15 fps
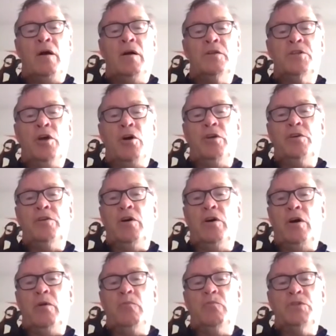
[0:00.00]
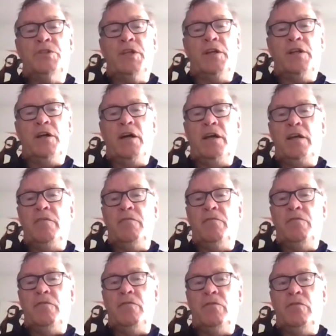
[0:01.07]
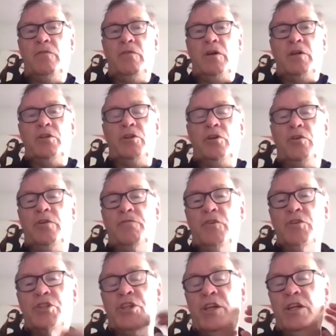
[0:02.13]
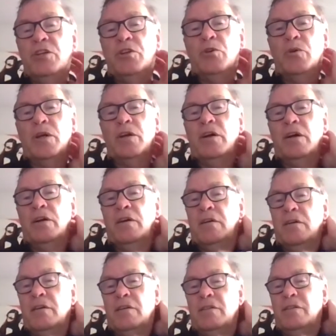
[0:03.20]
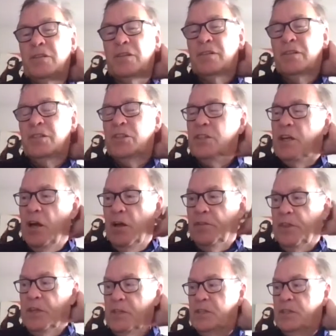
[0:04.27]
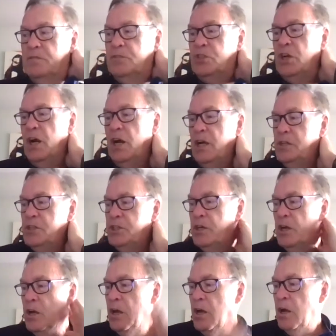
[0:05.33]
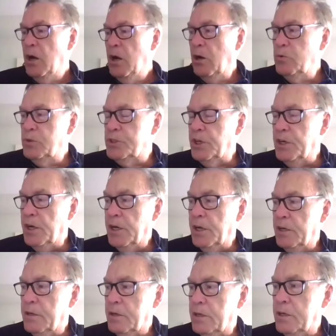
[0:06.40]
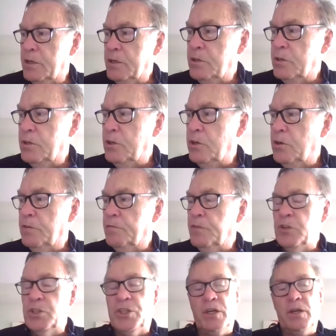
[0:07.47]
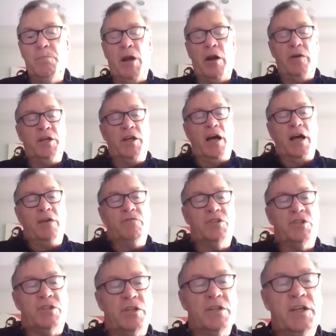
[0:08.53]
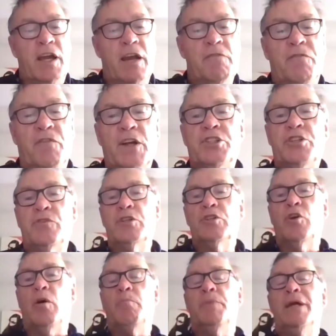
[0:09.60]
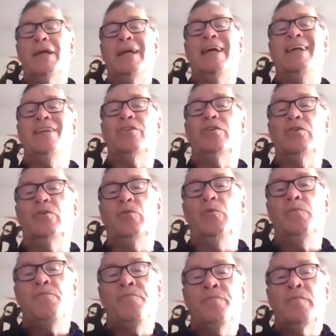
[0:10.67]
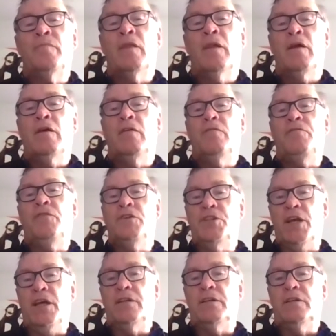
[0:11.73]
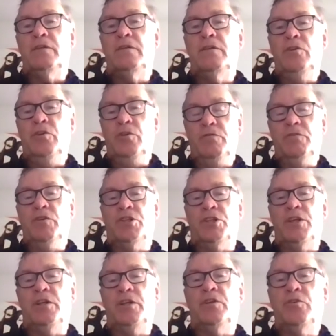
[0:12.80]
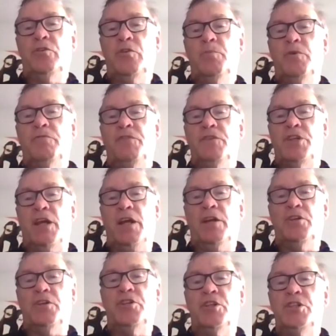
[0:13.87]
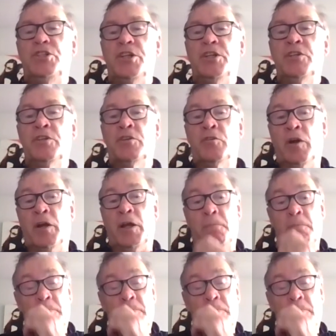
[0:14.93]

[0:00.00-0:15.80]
So I was at university doing this is how things have changed. I was in university. Barry Davis and Ken Fletcher had got me into phys ed university to do my phys ed and teaching degree.